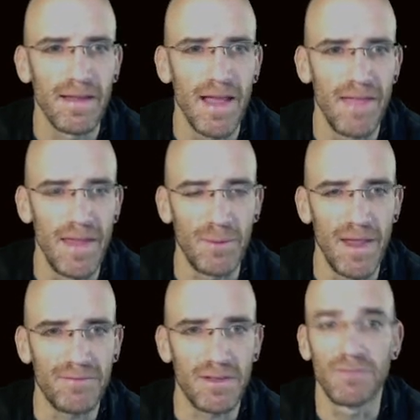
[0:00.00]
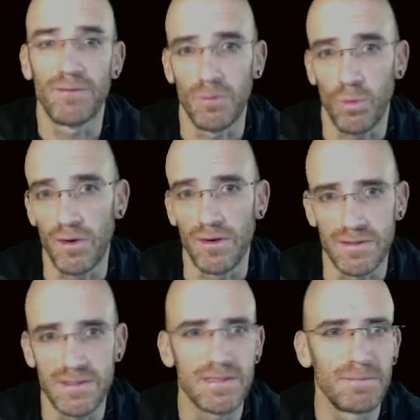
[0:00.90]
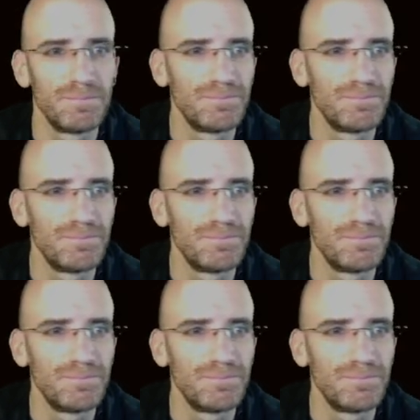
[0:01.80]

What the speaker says: and then we have to convert words.